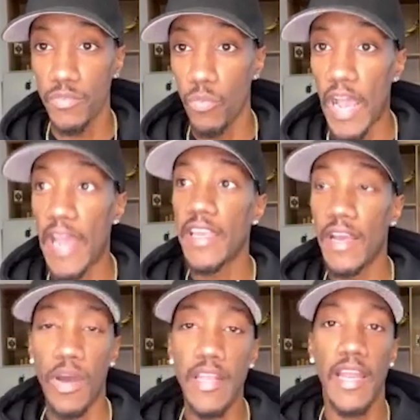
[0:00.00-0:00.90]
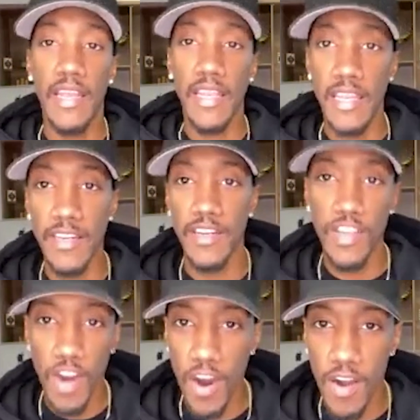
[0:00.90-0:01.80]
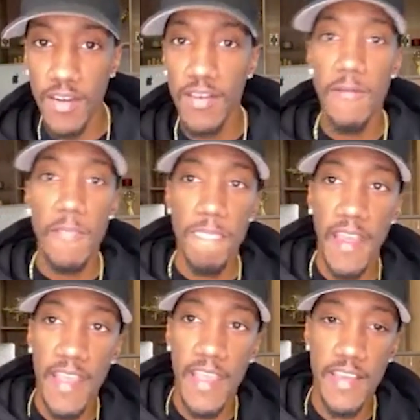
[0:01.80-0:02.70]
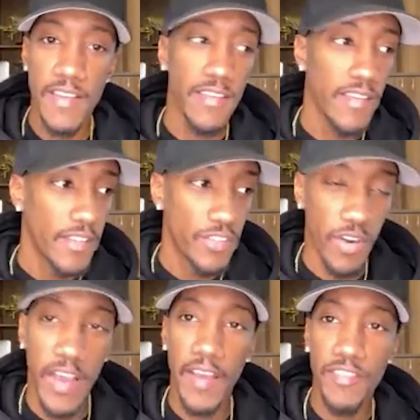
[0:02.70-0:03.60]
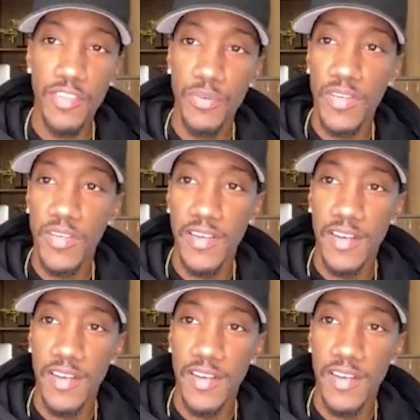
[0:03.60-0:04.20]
why you got to get in your car and drive to